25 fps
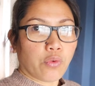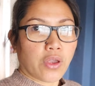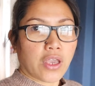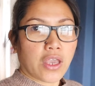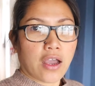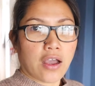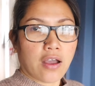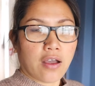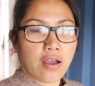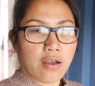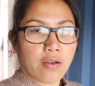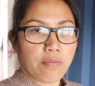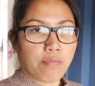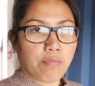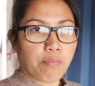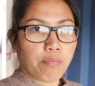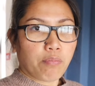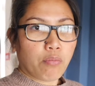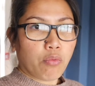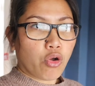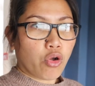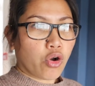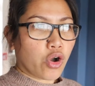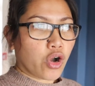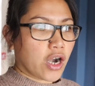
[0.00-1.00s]
we have
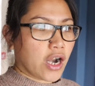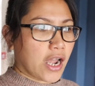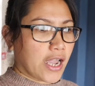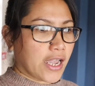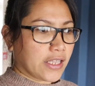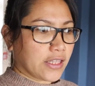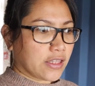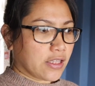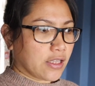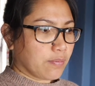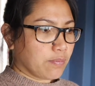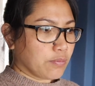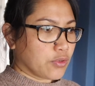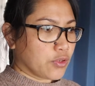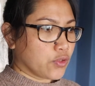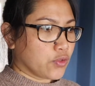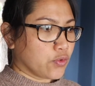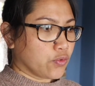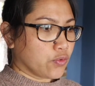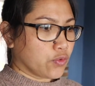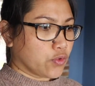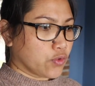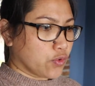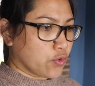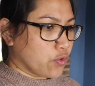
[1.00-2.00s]
more items
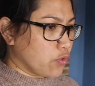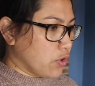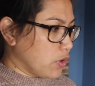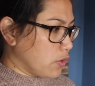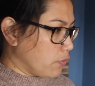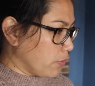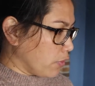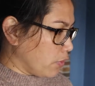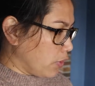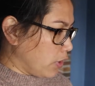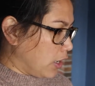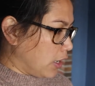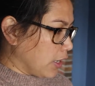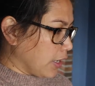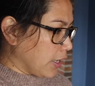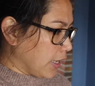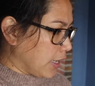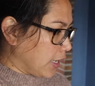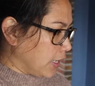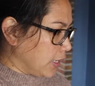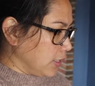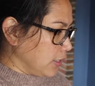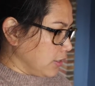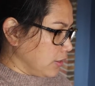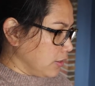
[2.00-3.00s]
to throw out
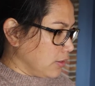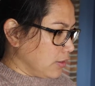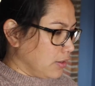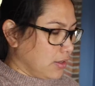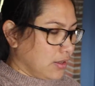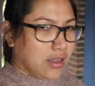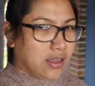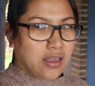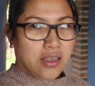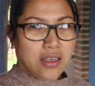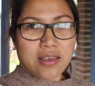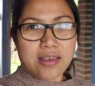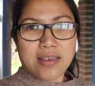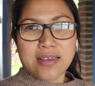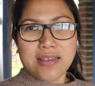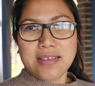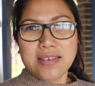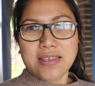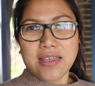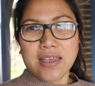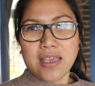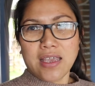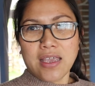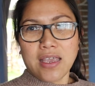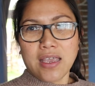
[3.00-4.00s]
again.
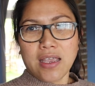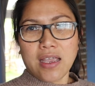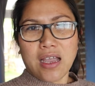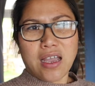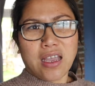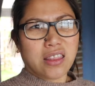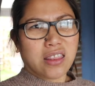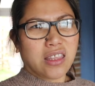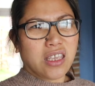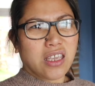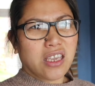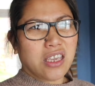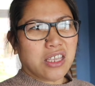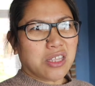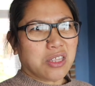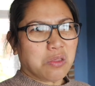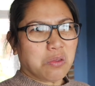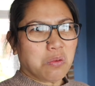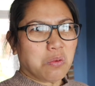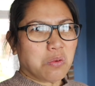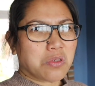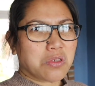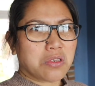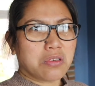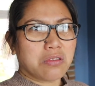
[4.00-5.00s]
Kasi I think it
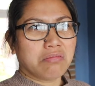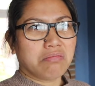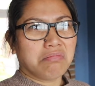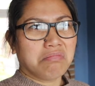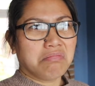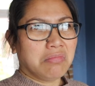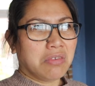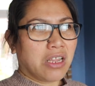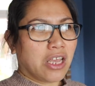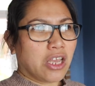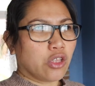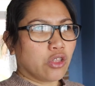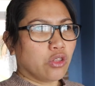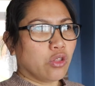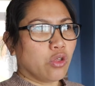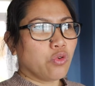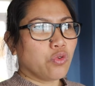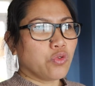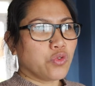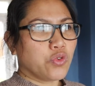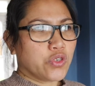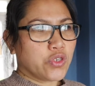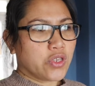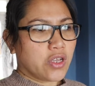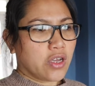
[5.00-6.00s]
took like
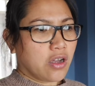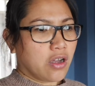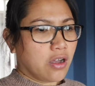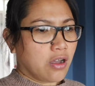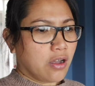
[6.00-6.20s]
those